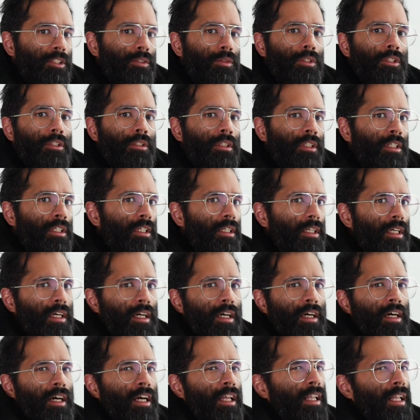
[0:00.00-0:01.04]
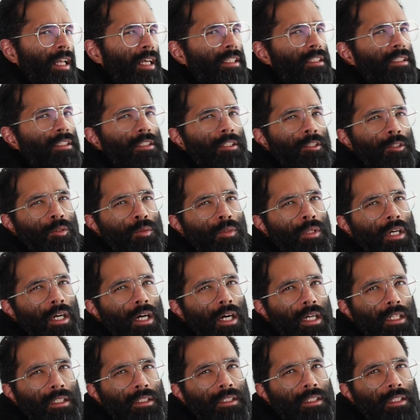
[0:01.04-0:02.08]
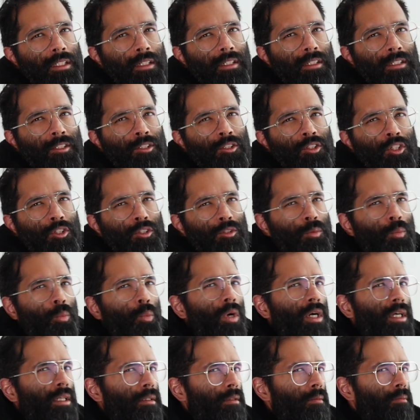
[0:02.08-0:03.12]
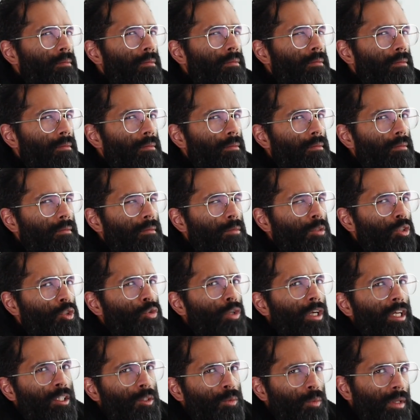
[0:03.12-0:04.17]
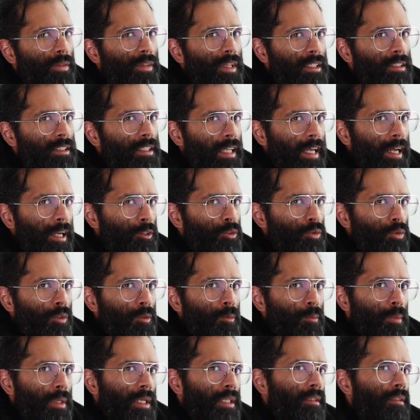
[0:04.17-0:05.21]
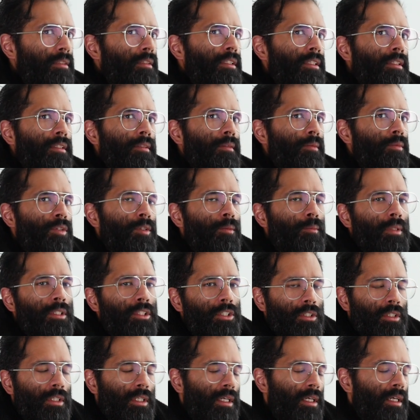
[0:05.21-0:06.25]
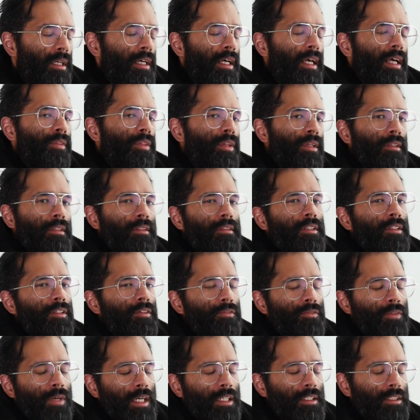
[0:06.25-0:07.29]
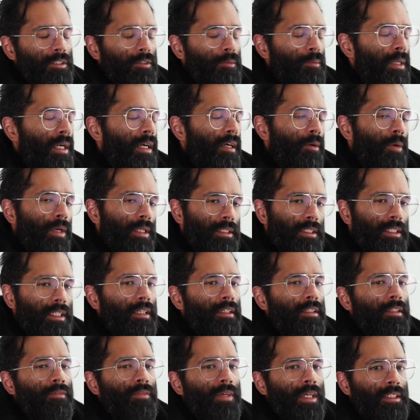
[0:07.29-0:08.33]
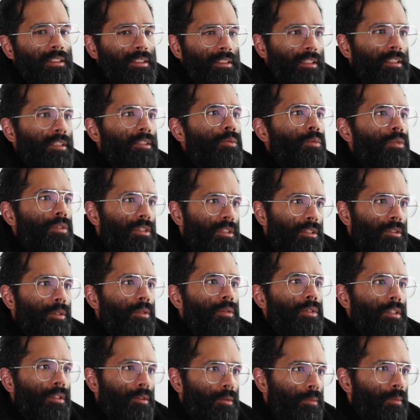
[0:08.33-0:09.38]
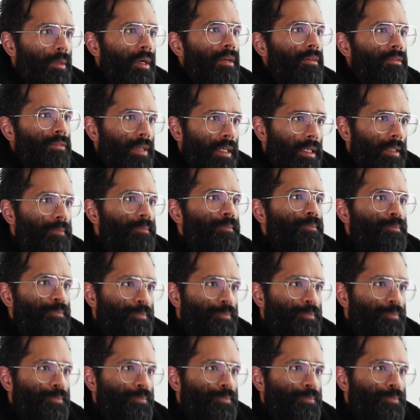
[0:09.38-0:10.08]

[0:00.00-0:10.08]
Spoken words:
you took, unless you got, there's one strange one that's natural, but the Moderna and the Pfizer BioNTech vaccines were pseudo-U modified.